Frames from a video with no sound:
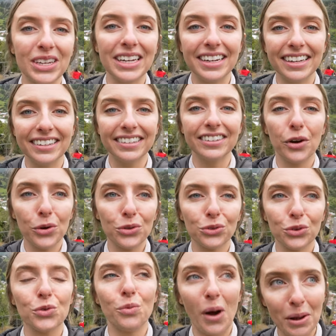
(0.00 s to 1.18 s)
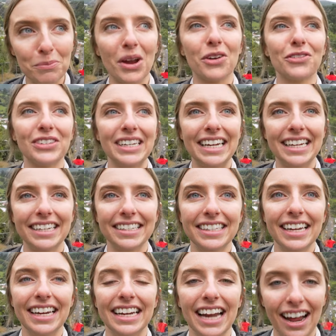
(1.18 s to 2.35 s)
he can go through one pair of sneakers
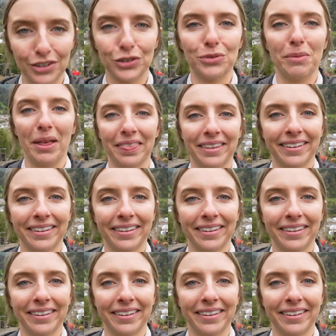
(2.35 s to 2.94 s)
in under a month.